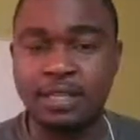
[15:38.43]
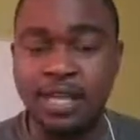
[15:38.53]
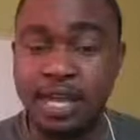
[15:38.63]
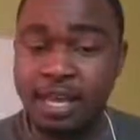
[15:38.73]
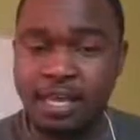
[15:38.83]

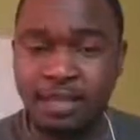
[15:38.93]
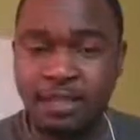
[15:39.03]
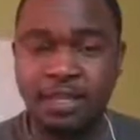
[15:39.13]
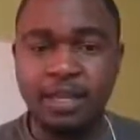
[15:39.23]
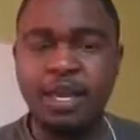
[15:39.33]
area
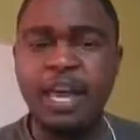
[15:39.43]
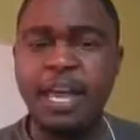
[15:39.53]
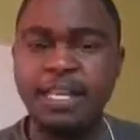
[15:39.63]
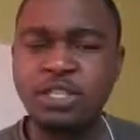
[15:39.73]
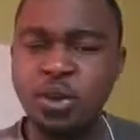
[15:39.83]

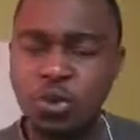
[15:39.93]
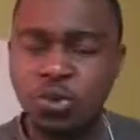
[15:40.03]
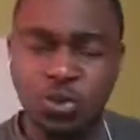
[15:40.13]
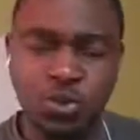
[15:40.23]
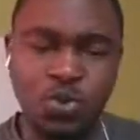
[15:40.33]
and
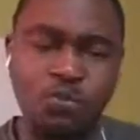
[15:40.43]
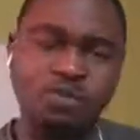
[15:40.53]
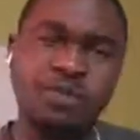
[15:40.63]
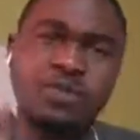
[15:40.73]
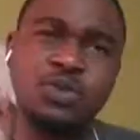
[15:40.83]
also
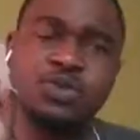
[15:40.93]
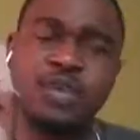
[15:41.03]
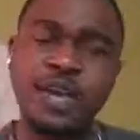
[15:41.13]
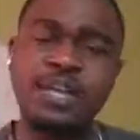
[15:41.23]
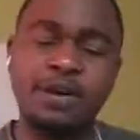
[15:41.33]
to
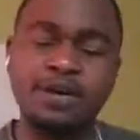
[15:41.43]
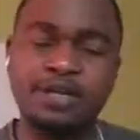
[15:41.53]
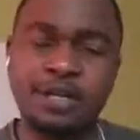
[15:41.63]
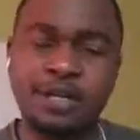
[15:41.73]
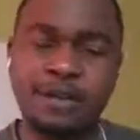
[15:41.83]
find out
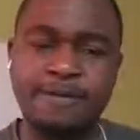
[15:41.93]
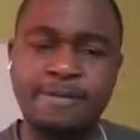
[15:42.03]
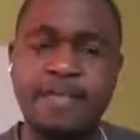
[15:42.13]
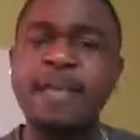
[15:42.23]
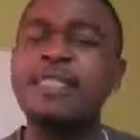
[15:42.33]

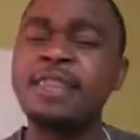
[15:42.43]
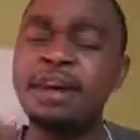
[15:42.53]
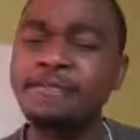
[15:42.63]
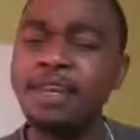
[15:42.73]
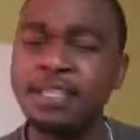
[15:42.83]
the
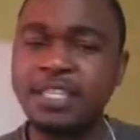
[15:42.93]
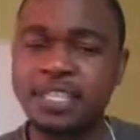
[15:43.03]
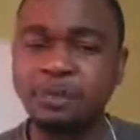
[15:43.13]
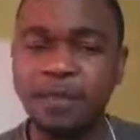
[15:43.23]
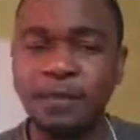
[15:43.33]

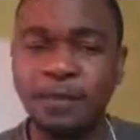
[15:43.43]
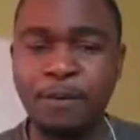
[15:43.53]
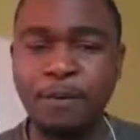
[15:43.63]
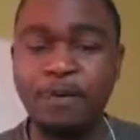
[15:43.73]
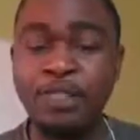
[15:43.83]
affected
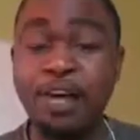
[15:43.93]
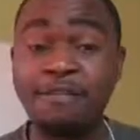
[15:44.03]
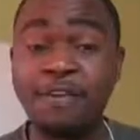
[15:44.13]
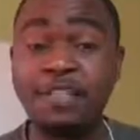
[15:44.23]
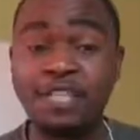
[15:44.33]
people or the
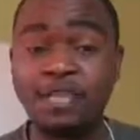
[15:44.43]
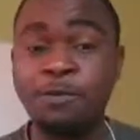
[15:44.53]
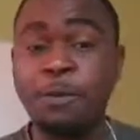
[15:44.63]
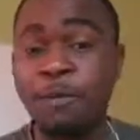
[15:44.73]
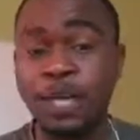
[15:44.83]
affected
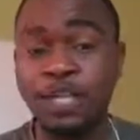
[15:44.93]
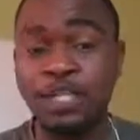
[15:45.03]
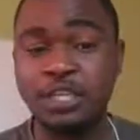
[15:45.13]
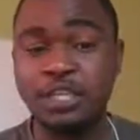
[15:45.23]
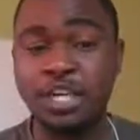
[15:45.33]

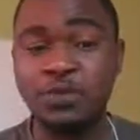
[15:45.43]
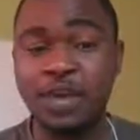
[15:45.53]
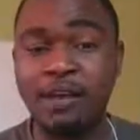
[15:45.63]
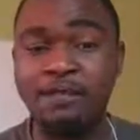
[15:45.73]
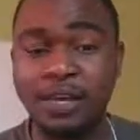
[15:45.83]
populations that
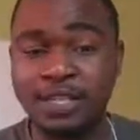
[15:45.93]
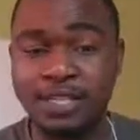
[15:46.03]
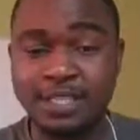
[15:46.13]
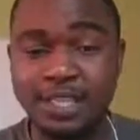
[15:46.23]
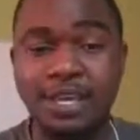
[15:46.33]
were
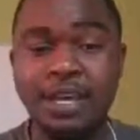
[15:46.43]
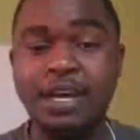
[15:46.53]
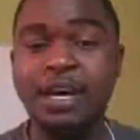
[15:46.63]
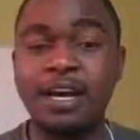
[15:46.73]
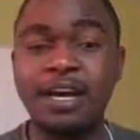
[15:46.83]
affected,
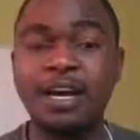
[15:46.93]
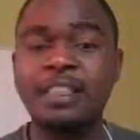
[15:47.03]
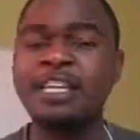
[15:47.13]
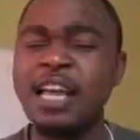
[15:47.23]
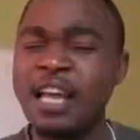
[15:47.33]

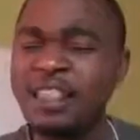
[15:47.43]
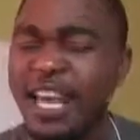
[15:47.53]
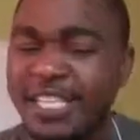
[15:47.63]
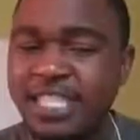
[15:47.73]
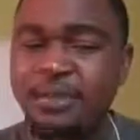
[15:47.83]
the
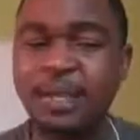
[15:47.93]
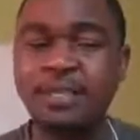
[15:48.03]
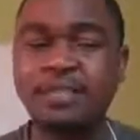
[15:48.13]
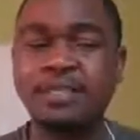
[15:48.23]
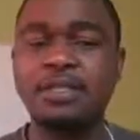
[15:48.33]

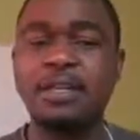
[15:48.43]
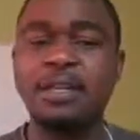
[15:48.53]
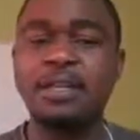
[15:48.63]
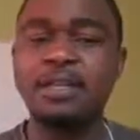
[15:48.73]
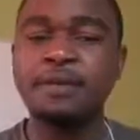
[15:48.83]
estimates,
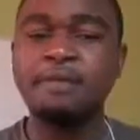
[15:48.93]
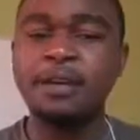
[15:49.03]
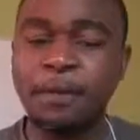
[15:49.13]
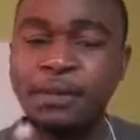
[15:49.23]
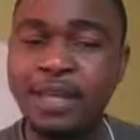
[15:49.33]
the
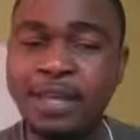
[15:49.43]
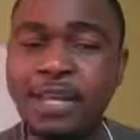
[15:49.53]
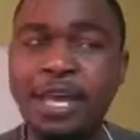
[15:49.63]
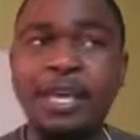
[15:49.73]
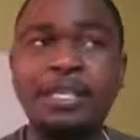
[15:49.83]
people that
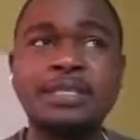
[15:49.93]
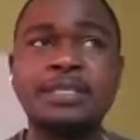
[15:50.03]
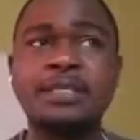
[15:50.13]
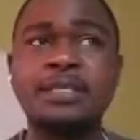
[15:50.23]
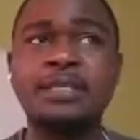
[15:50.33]
laid
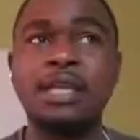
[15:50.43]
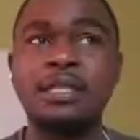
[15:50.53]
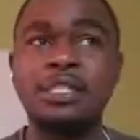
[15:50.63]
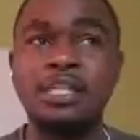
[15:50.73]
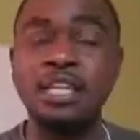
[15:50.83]

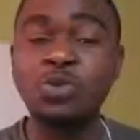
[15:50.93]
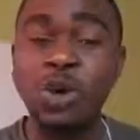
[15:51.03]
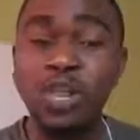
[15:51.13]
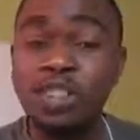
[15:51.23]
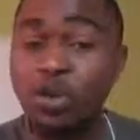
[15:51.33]
that were
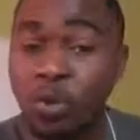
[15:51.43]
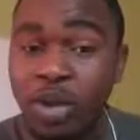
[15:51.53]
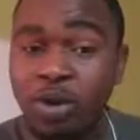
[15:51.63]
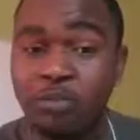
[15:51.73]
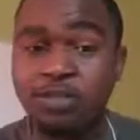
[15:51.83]
in the
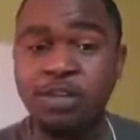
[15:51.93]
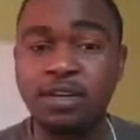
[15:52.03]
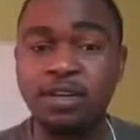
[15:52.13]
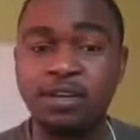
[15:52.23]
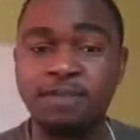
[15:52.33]
way of
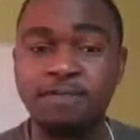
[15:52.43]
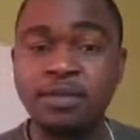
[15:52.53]
the